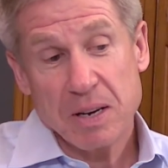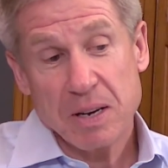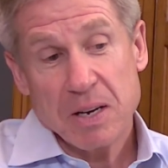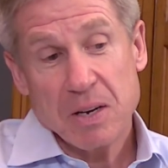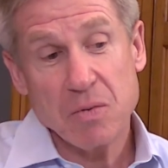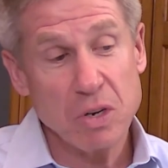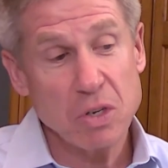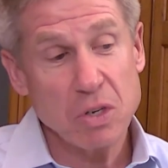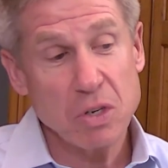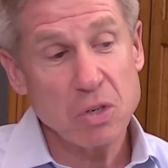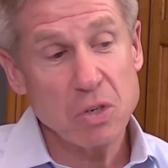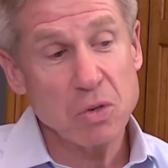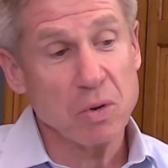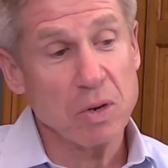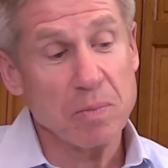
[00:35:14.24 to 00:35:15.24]

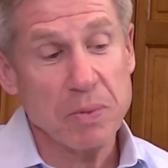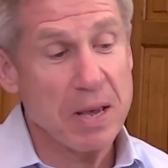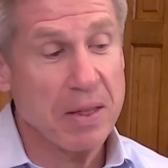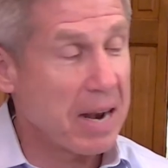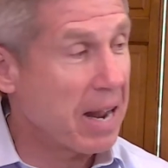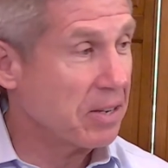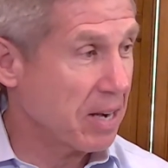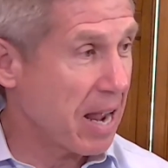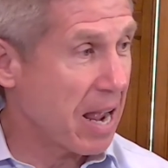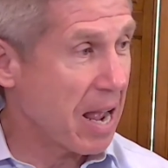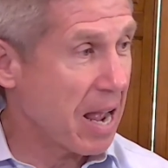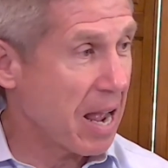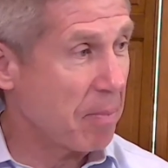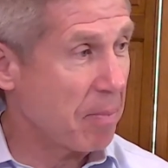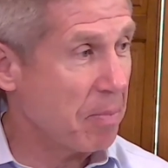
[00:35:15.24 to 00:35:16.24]
individually. Now, that hasn't
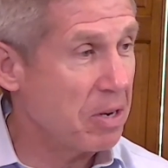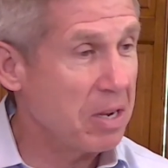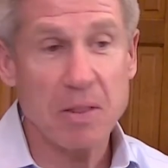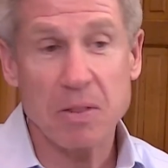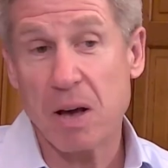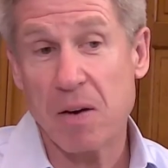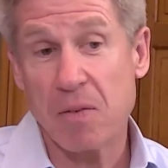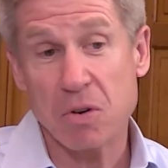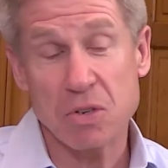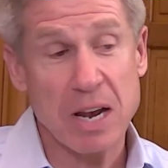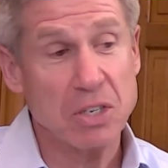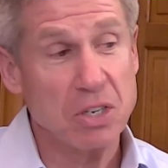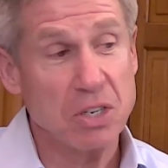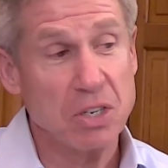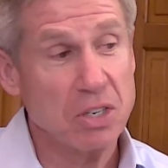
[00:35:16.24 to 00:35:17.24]
happened yet. The governor's
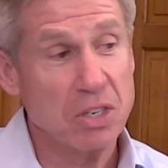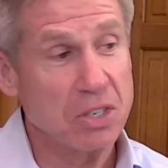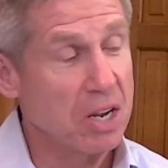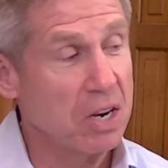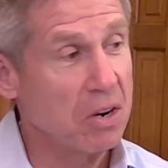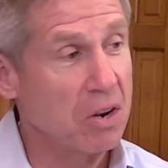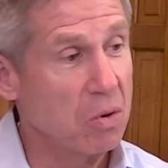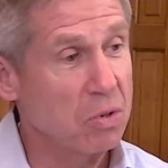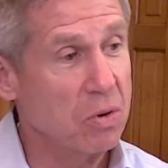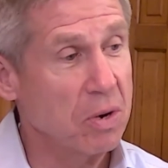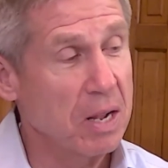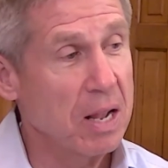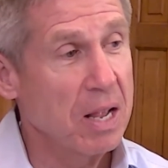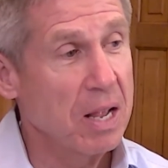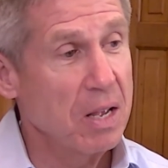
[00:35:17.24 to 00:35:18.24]
actually said no to
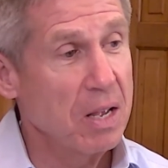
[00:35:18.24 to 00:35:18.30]
it.